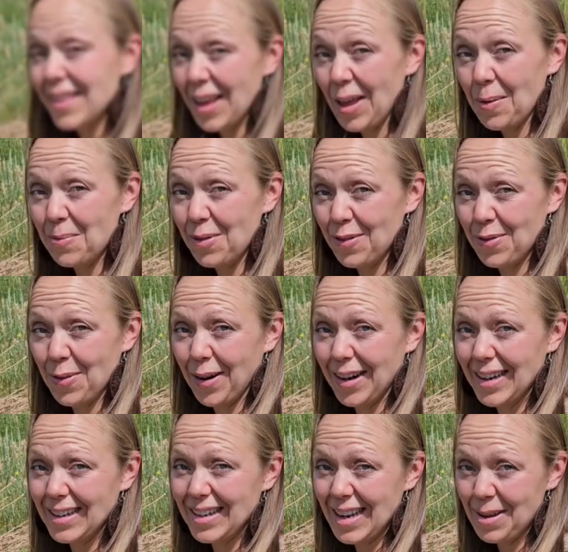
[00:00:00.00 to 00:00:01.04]
helpful for
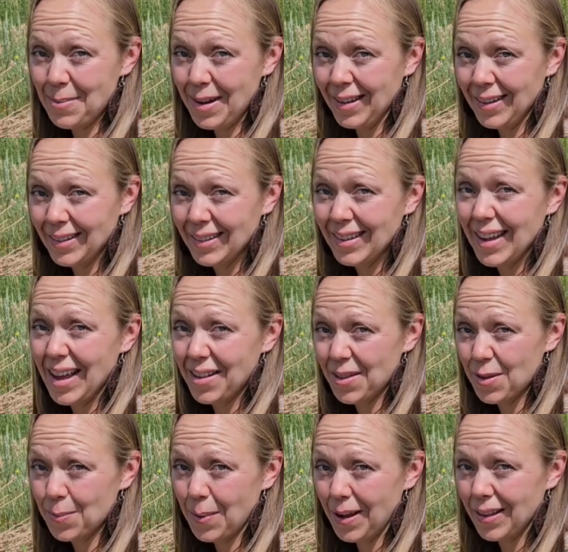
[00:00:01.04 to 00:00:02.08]
edema and
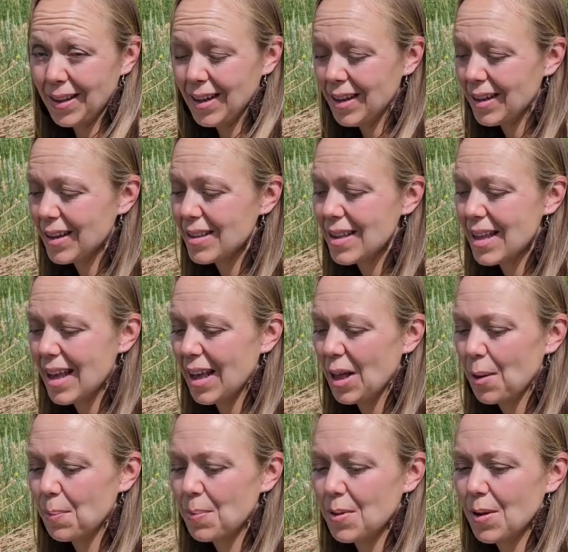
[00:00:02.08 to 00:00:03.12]
swelling because it
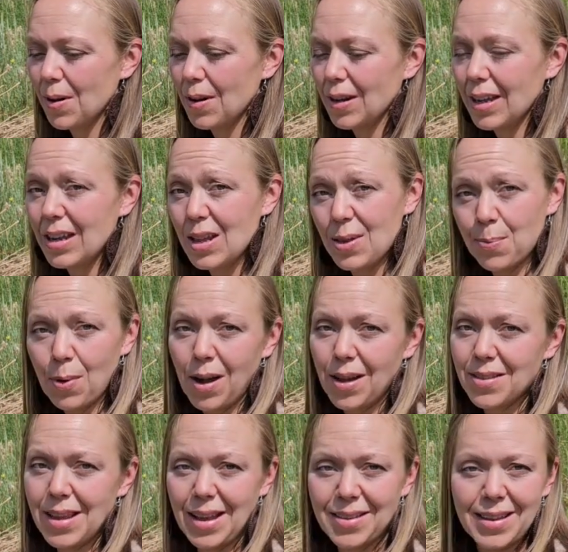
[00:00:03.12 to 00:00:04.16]
helps your kidneys
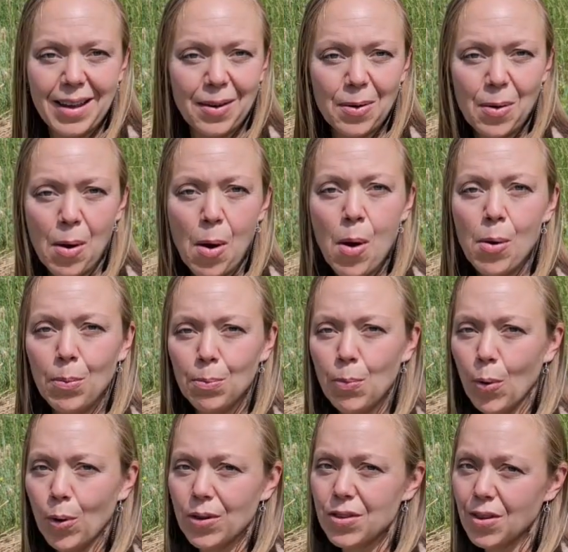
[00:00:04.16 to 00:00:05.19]
process out
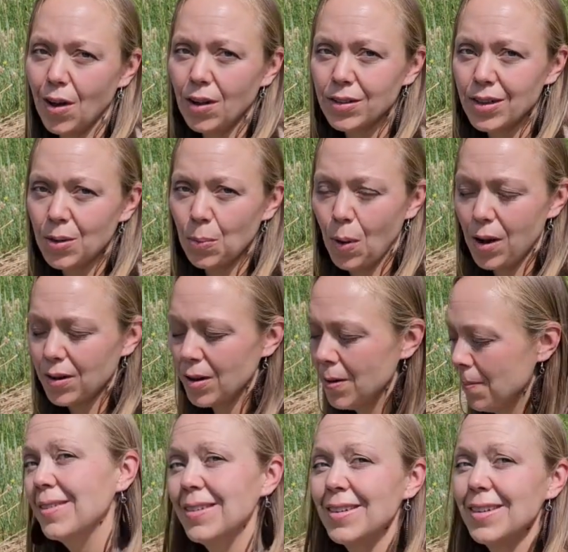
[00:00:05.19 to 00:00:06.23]
more salt and water.
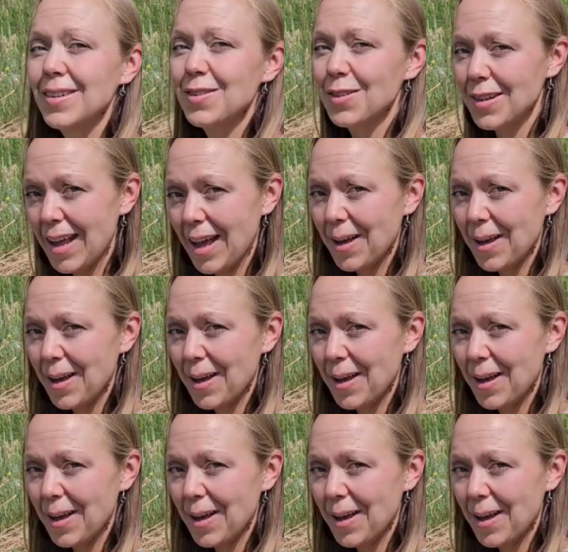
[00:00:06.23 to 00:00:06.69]
So yeah,